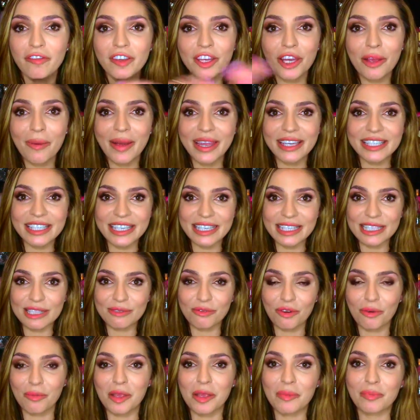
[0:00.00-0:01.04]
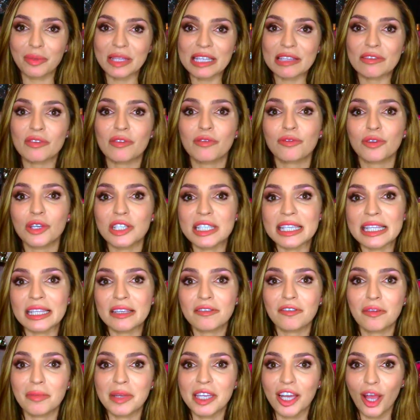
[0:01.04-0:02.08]
video ideas for me, please feel free to
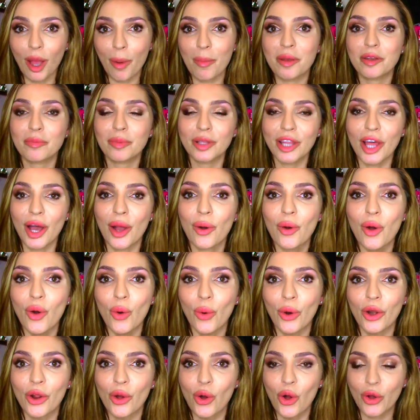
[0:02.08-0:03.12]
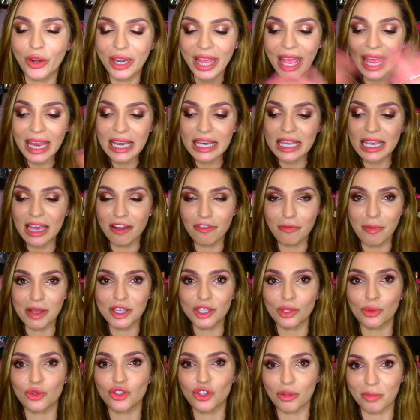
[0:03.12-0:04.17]
leave them in a comment below or on any of my
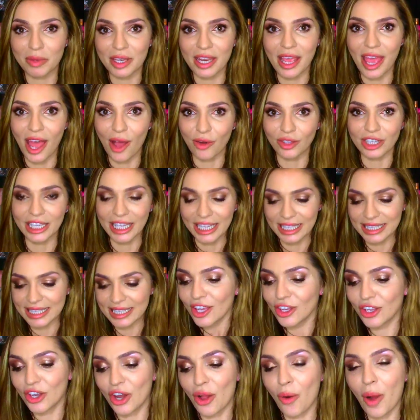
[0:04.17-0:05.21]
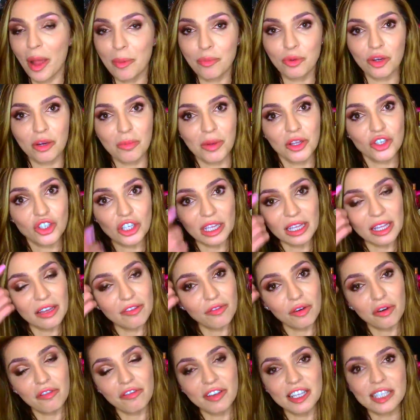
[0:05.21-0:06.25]
social media outlets. You know, I pretty much
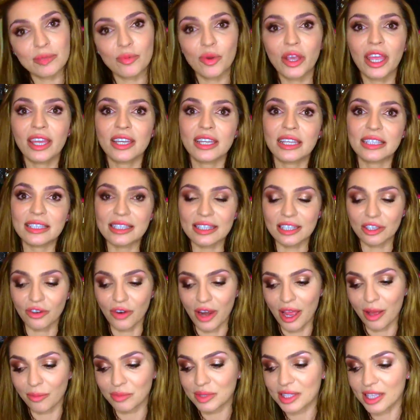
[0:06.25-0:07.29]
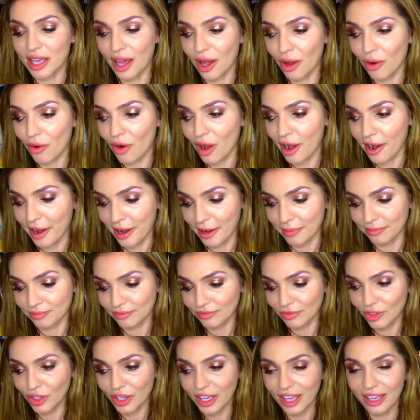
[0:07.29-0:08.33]
live on Facebook and Instagram, so
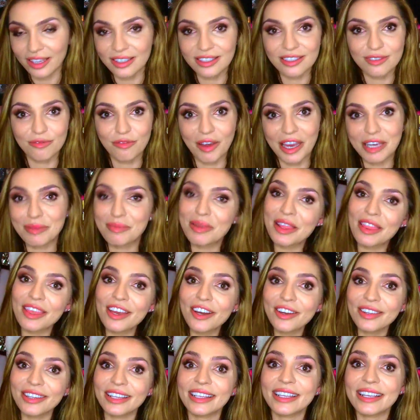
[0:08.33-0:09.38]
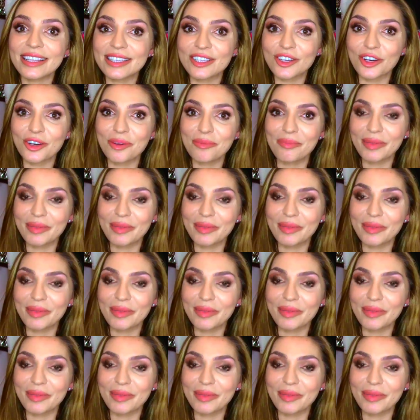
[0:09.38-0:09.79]
you can find me there. The links are